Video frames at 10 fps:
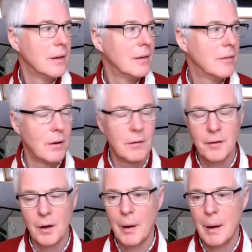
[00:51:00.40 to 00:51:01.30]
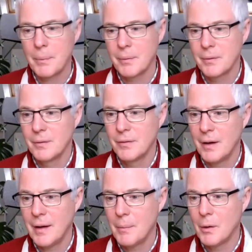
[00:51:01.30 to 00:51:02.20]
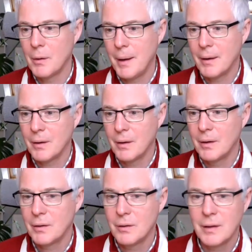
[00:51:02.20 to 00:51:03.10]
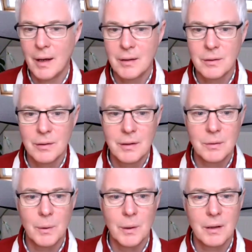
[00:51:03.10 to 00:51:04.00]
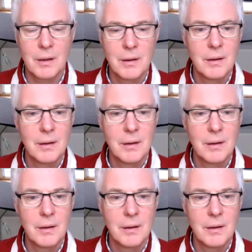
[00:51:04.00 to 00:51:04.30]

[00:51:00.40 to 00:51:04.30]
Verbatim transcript: for, follow up, find out more about uh, Gunaketu and his work.